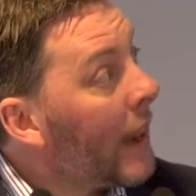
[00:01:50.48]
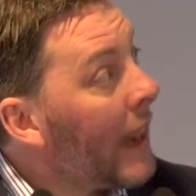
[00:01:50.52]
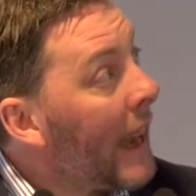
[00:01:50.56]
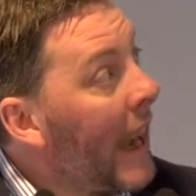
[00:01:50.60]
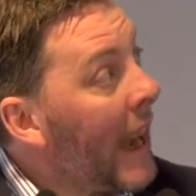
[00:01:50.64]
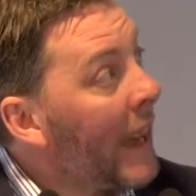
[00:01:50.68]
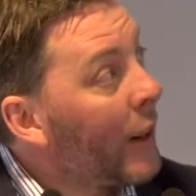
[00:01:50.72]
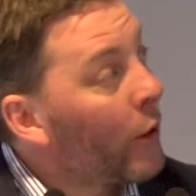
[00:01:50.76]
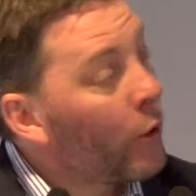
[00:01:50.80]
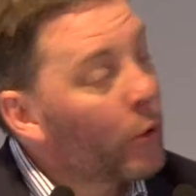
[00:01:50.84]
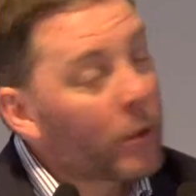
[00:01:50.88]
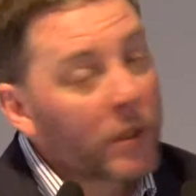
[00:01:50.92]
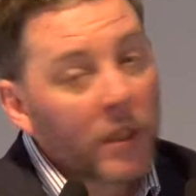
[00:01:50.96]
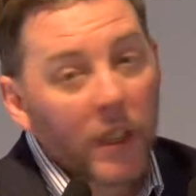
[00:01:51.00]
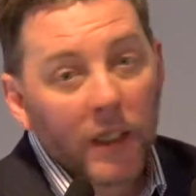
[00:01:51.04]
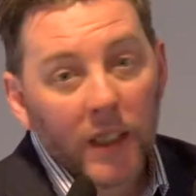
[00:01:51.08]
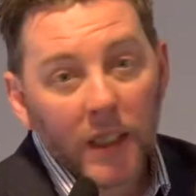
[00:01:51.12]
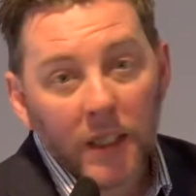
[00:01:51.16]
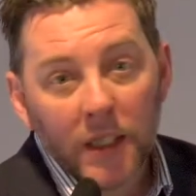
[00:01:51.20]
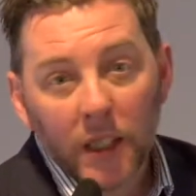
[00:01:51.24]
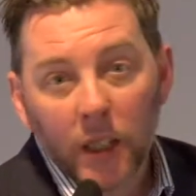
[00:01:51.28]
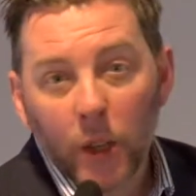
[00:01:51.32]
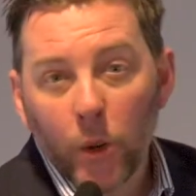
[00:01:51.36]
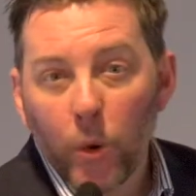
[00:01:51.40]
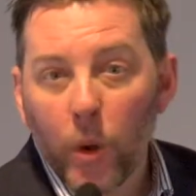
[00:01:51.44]
And also
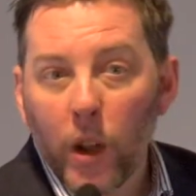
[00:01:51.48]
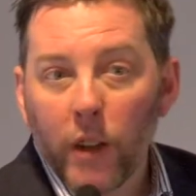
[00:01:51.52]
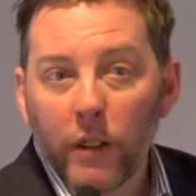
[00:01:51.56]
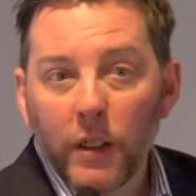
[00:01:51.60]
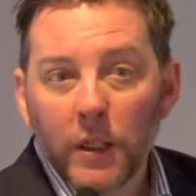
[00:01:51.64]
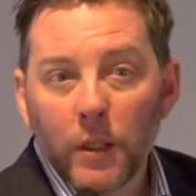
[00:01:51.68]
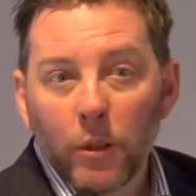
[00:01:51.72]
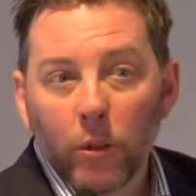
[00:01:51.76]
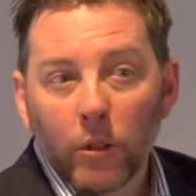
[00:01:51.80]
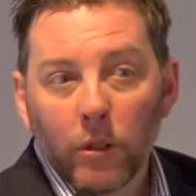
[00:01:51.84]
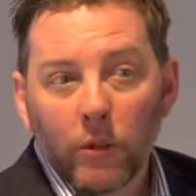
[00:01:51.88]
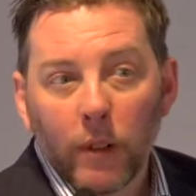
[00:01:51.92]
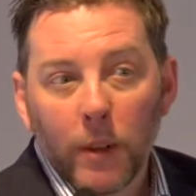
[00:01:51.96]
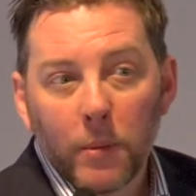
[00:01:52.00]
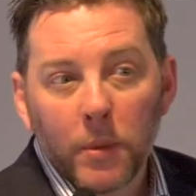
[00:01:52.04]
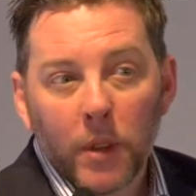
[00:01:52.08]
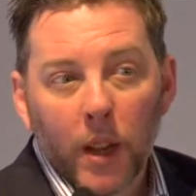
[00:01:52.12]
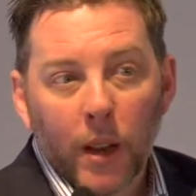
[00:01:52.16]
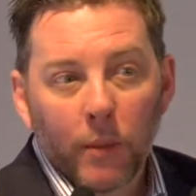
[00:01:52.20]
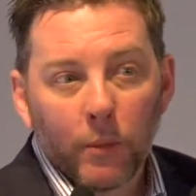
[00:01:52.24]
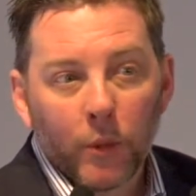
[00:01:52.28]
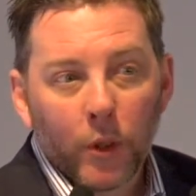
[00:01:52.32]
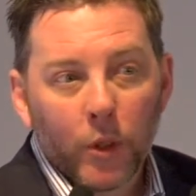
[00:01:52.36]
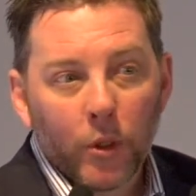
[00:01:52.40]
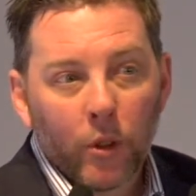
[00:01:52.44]
there's the query tool on the website.
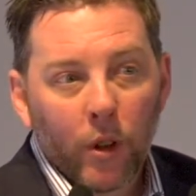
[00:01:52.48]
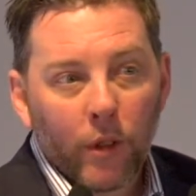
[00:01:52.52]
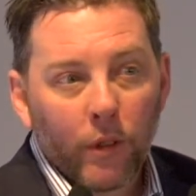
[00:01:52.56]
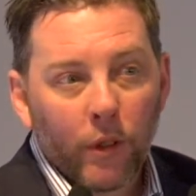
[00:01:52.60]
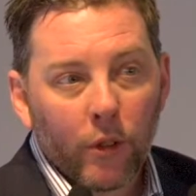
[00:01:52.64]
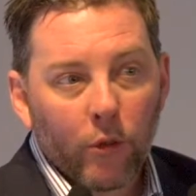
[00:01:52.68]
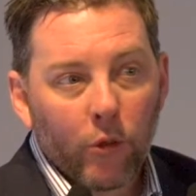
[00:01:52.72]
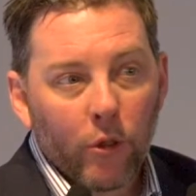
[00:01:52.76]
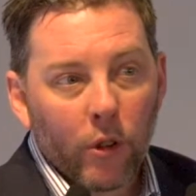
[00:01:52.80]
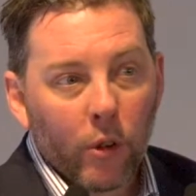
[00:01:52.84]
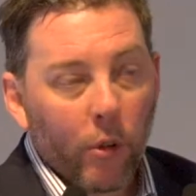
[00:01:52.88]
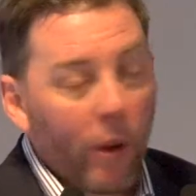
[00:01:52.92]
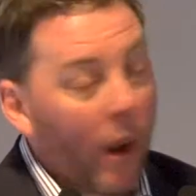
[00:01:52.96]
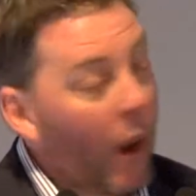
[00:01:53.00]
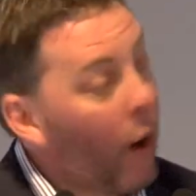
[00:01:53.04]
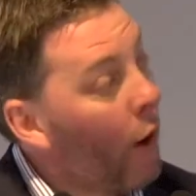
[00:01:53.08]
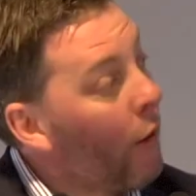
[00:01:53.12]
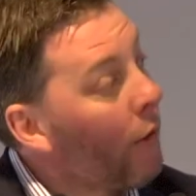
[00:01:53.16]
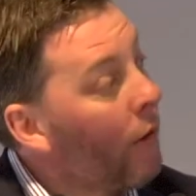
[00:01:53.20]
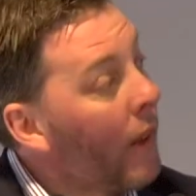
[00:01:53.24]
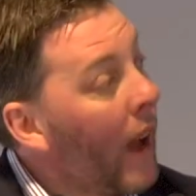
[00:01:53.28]
I'm not sure if you're all aware of